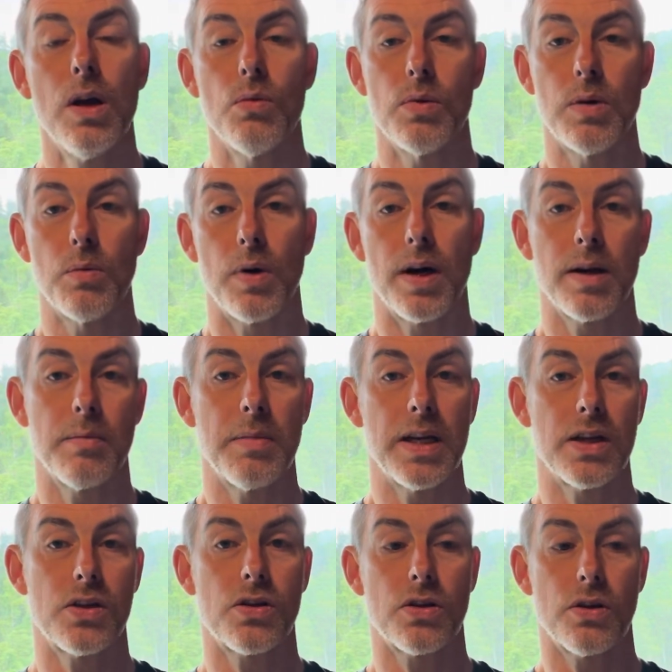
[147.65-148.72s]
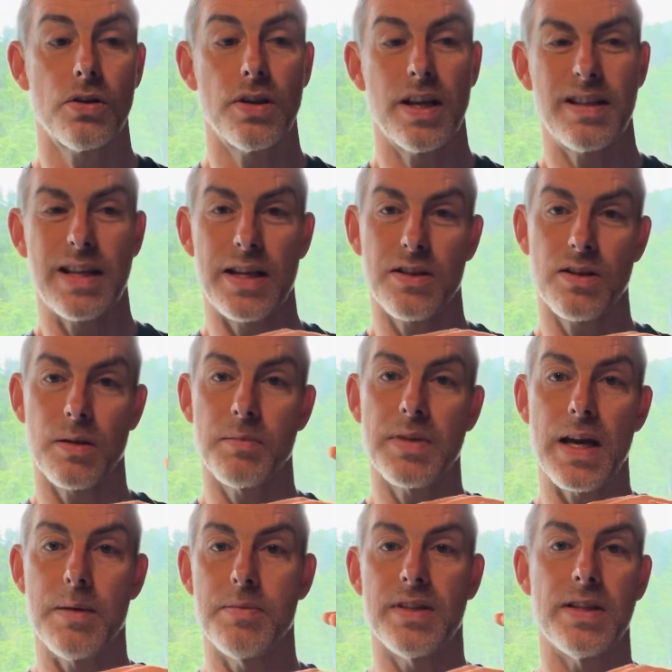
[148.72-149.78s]
We want to make sure that that's
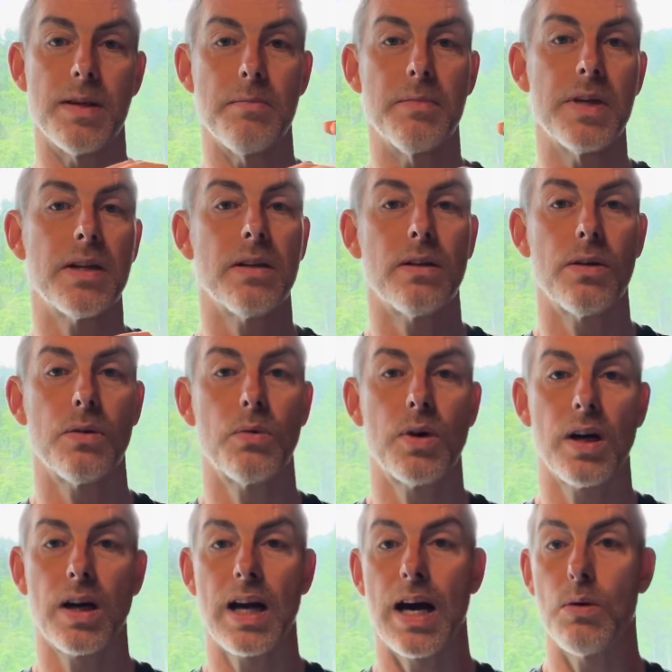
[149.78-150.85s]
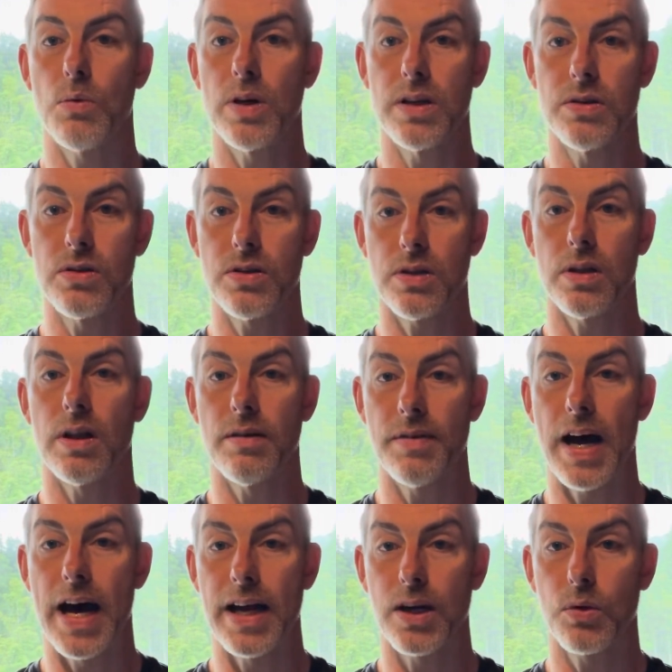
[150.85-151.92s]
sometimes in the middle of the workout while you still
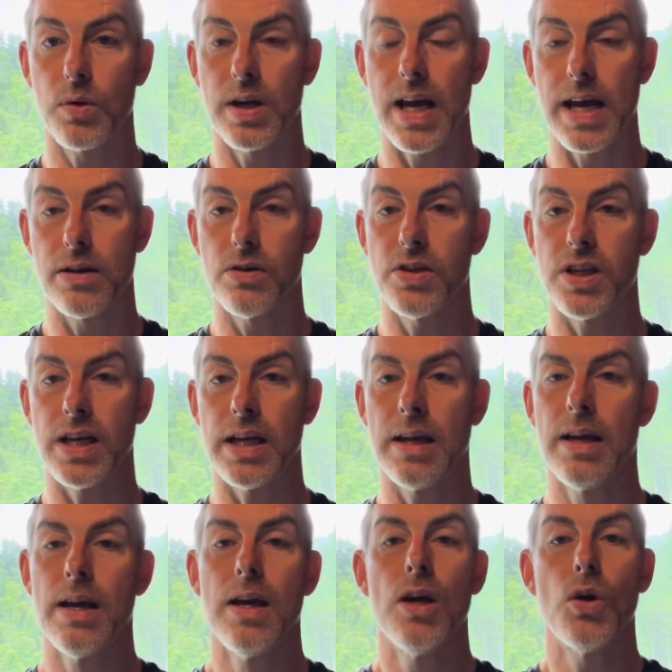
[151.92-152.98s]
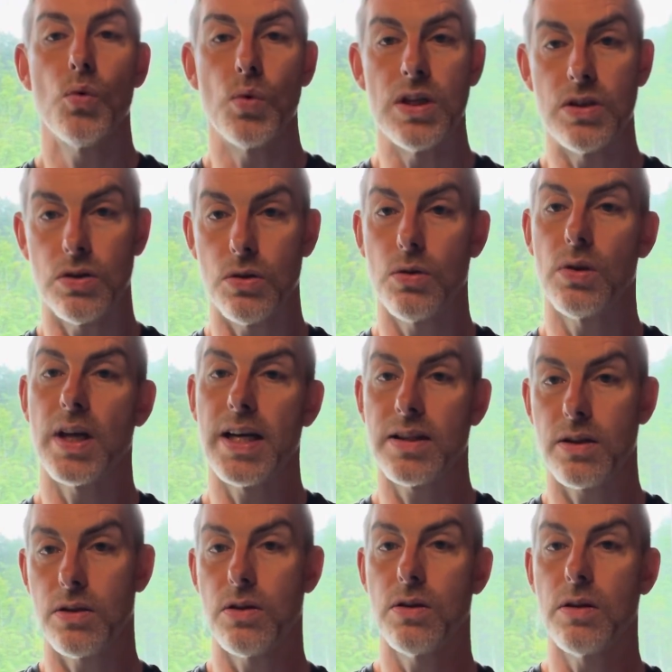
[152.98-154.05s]
have adequate energy. We do like
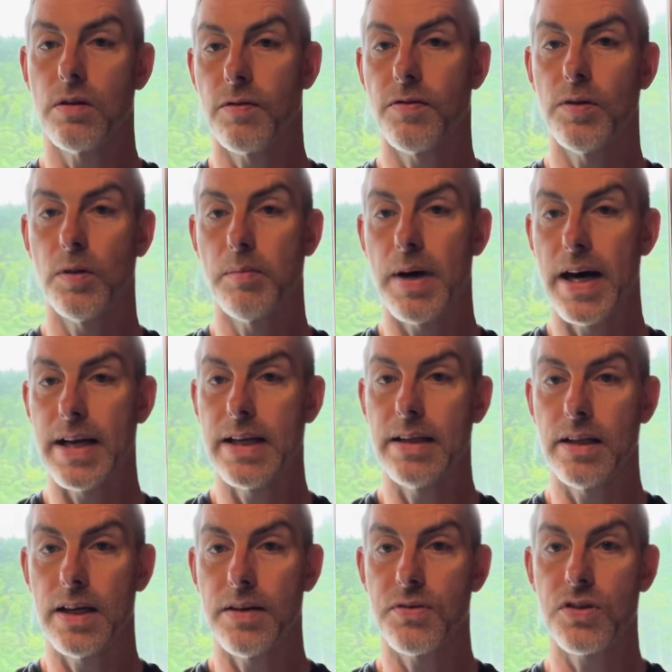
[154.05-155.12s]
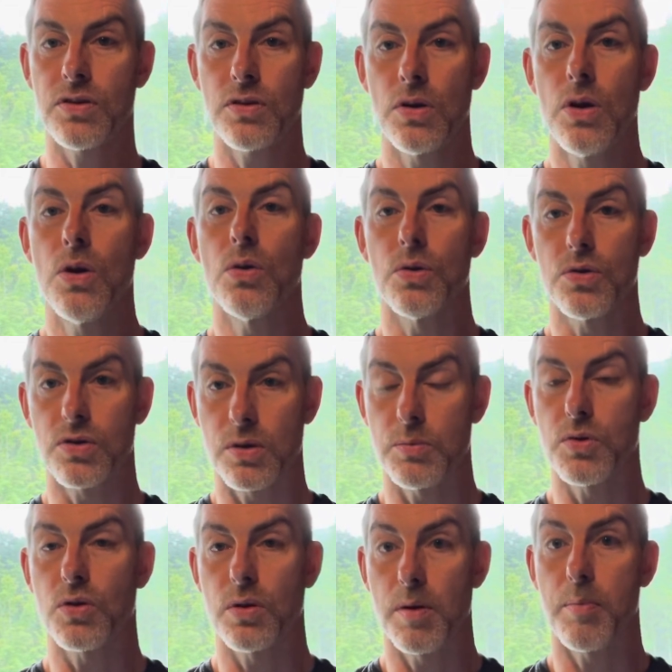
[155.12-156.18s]
to do your full body lifts or some
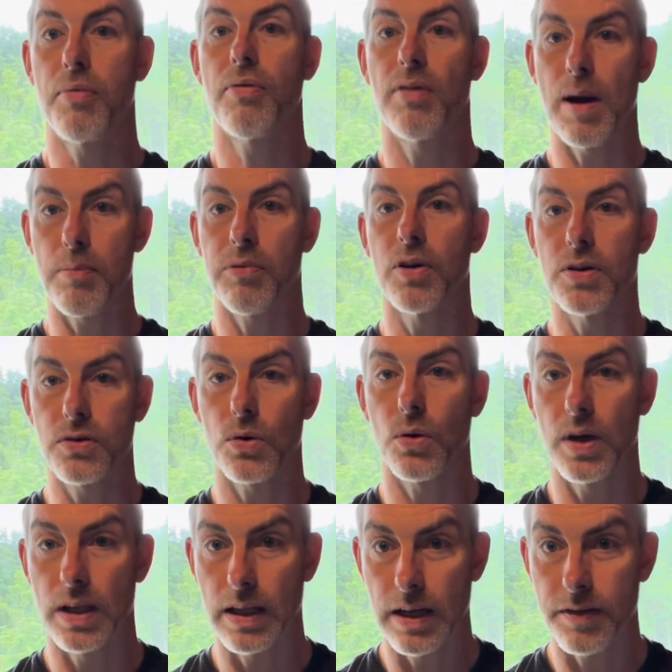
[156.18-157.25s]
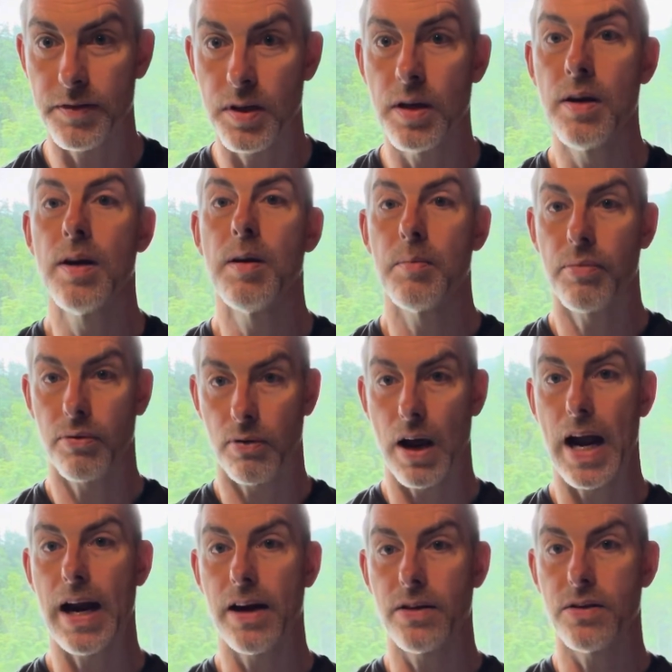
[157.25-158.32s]
sort of preparatory lift
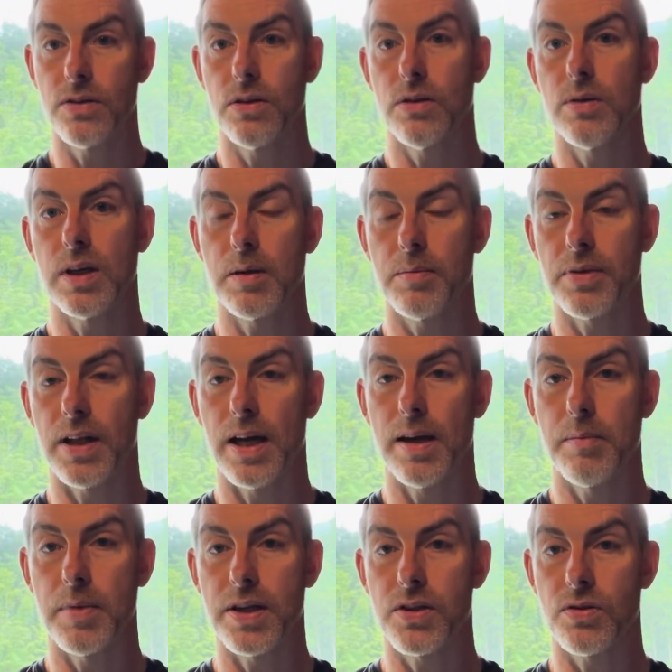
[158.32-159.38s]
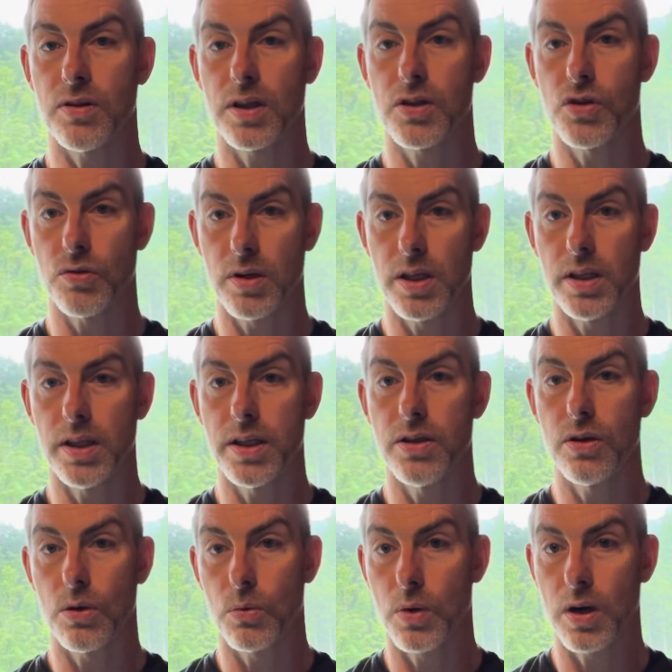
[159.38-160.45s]
prior to doing a plyometric drill in
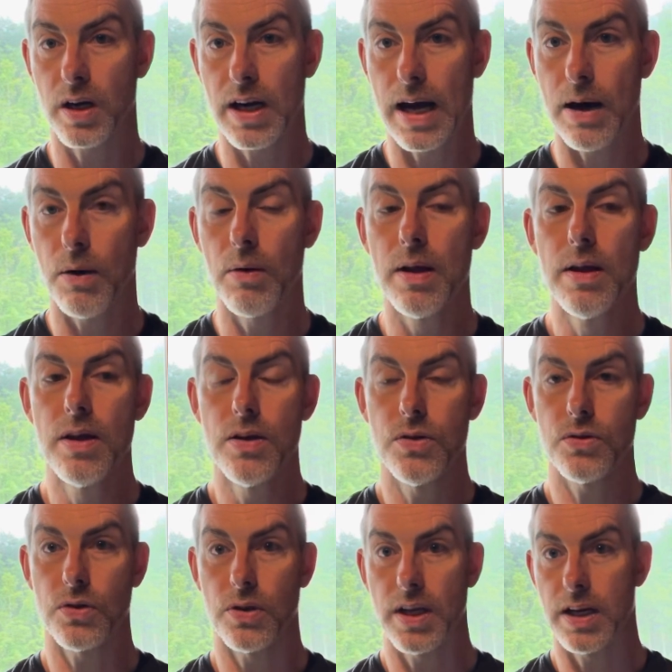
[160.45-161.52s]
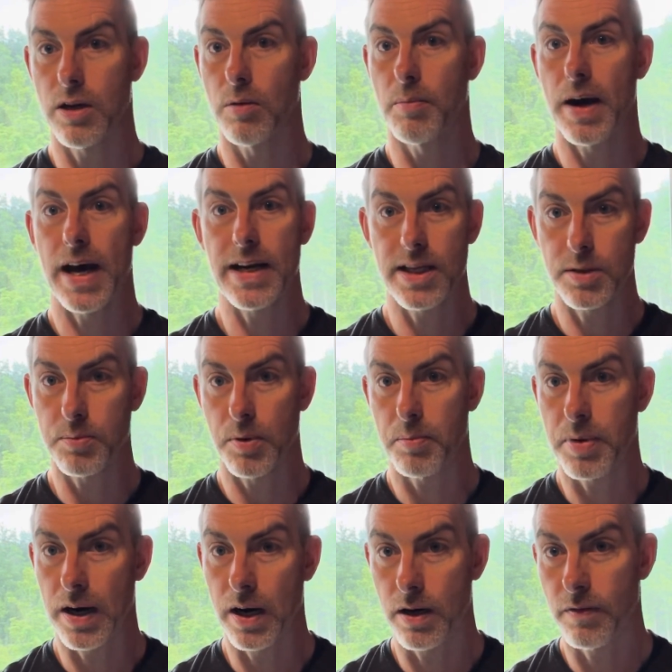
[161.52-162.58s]
your workout so that your body's
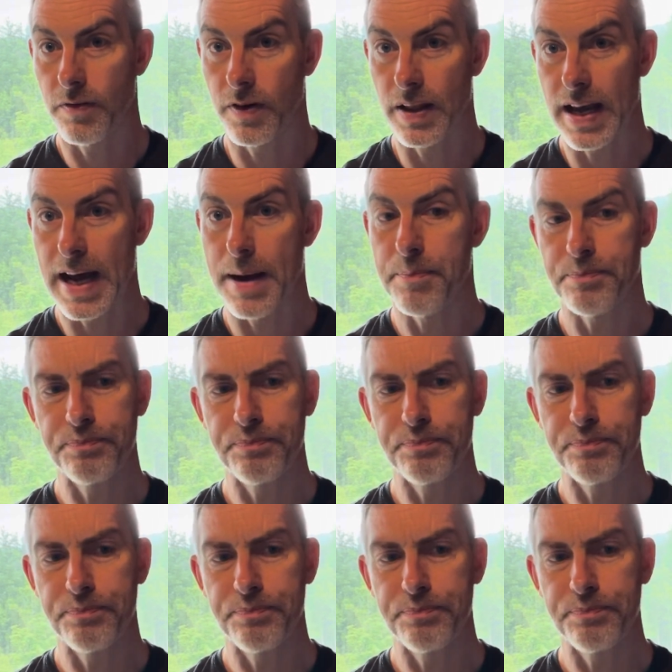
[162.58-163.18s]
prepared for that.